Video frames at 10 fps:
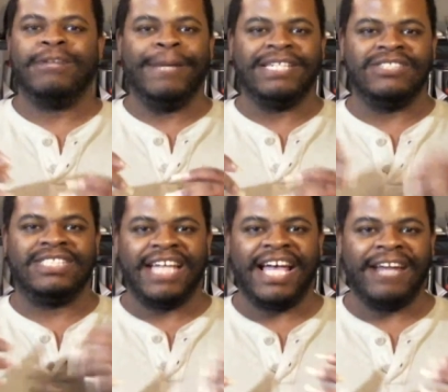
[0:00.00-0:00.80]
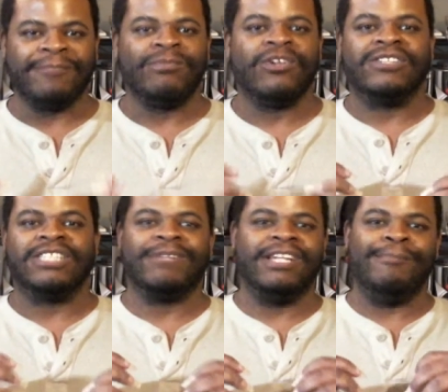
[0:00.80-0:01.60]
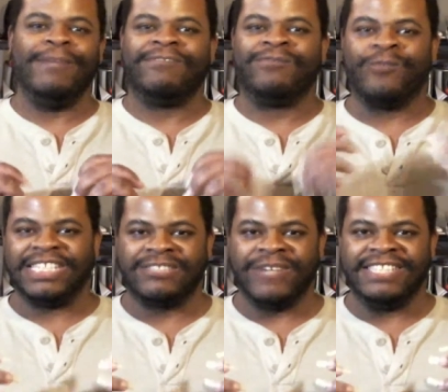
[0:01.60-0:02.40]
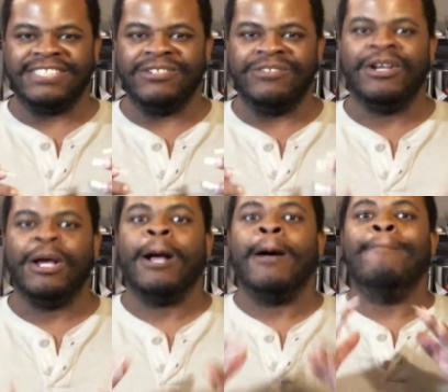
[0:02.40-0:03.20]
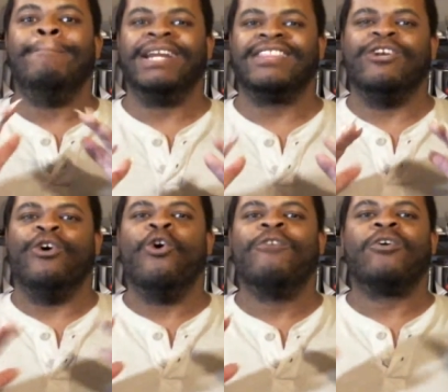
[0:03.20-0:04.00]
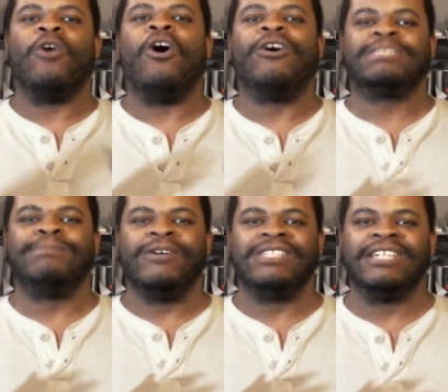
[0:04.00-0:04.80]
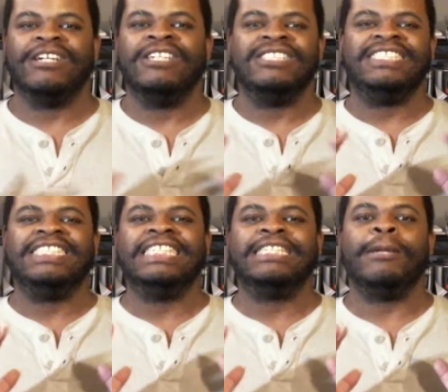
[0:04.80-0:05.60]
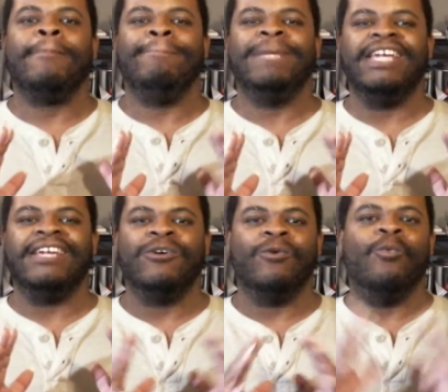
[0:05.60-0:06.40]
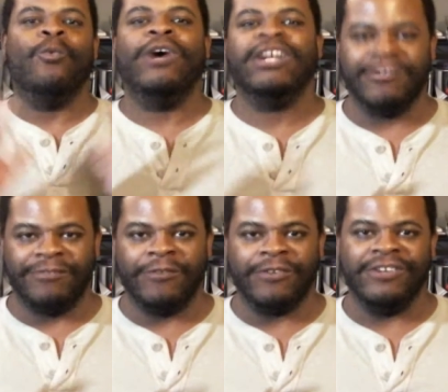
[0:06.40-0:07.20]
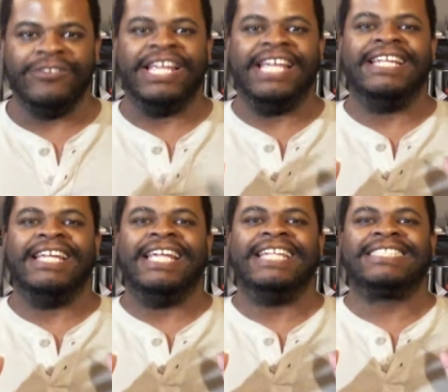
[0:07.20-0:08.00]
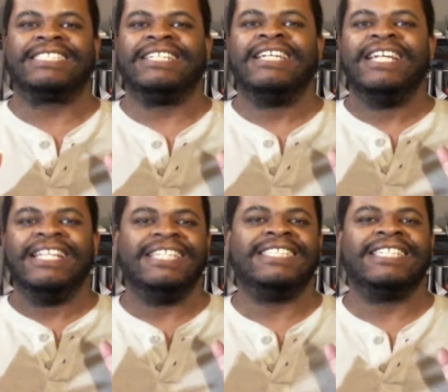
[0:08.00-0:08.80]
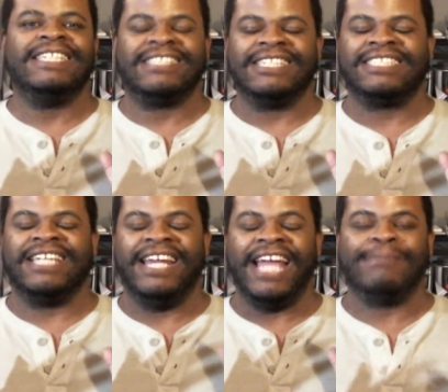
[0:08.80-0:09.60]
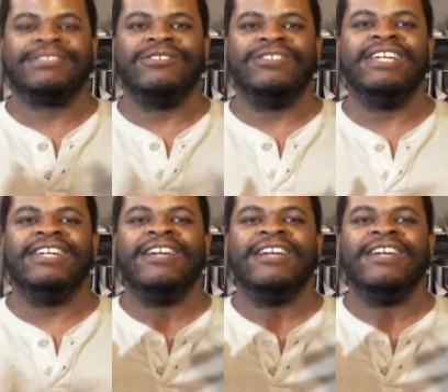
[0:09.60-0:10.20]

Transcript: that makes you sad or something that frustrates you. But the overall experience should be wonderful for you. This is just an absolutely